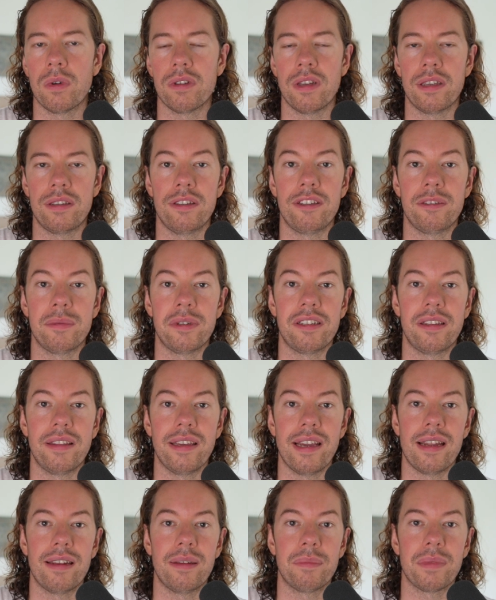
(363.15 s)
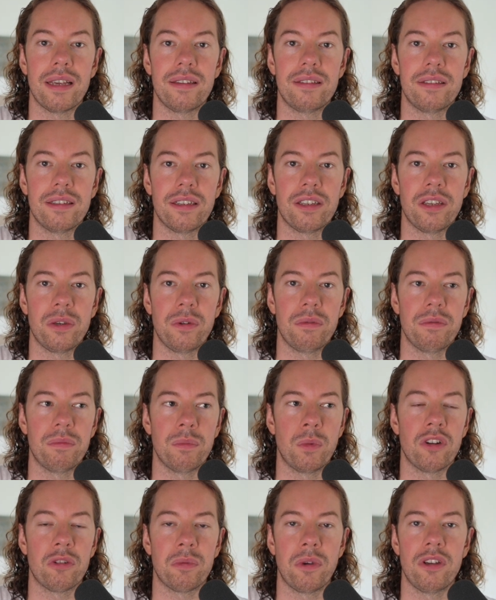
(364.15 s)
Since you went to the end, I'm guessing you
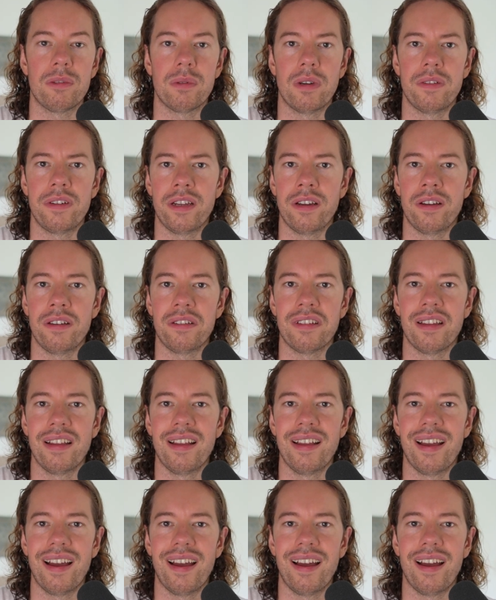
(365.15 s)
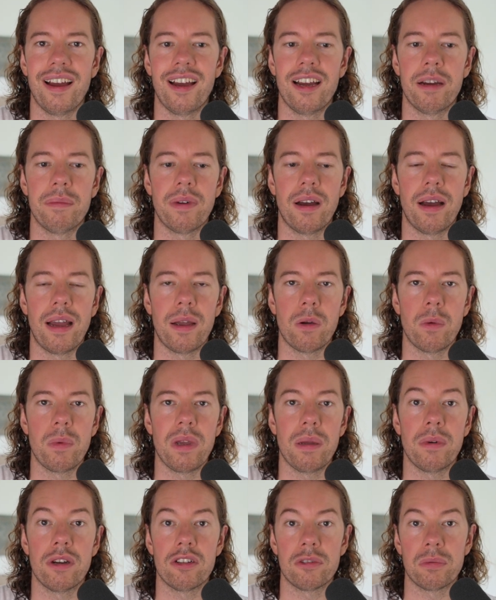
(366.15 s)
watch most of my videos. I will
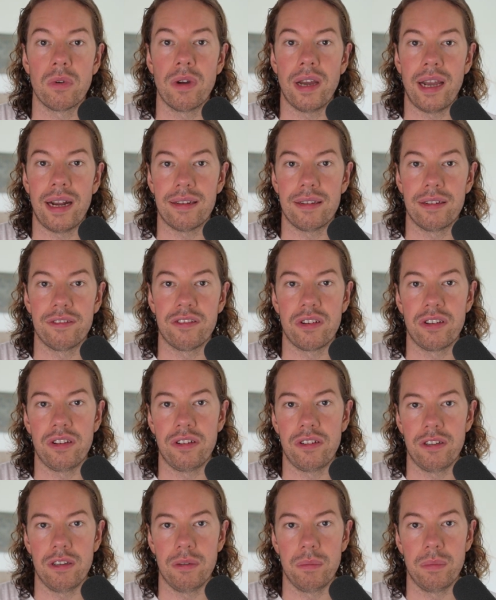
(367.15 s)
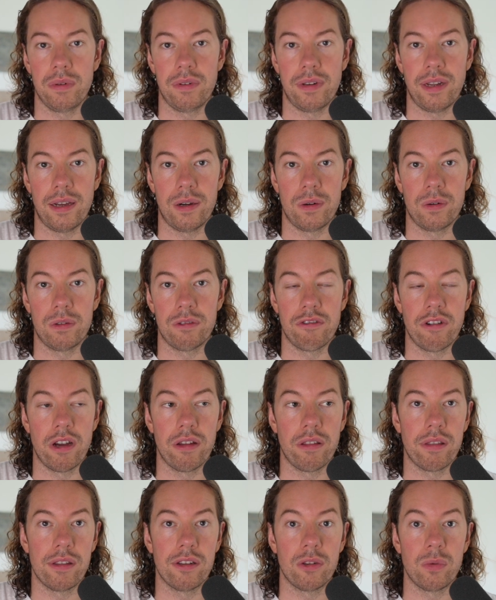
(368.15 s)
be much more active on YouTube now
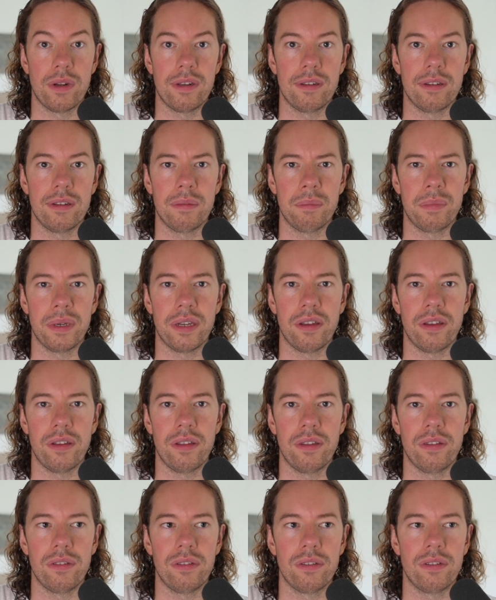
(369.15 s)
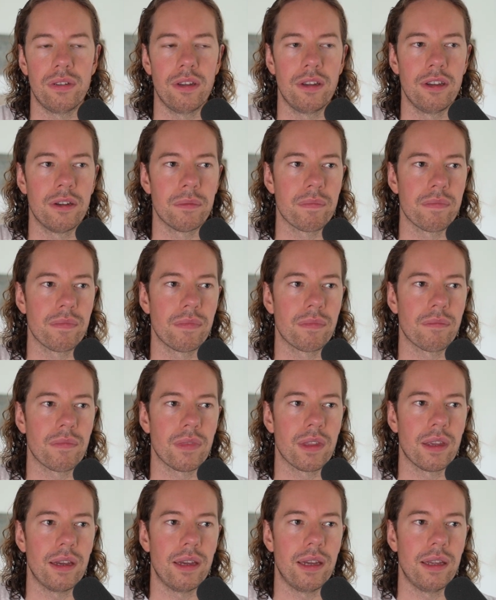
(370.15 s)
rather than Twitter because
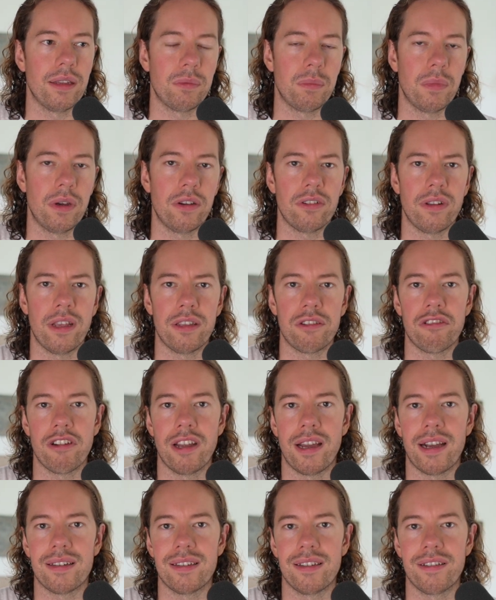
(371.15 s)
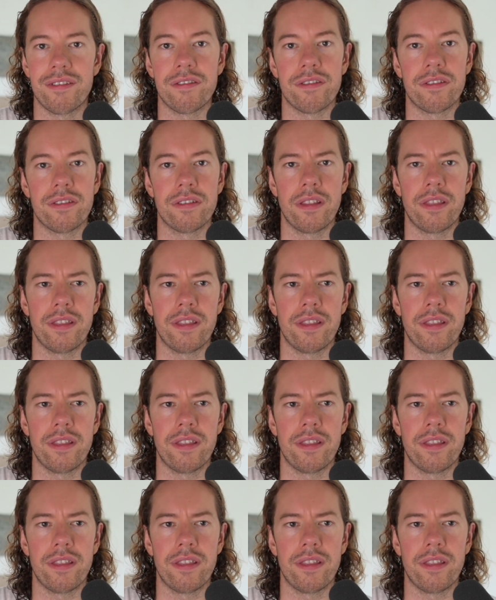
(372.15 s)
it's much less reactive.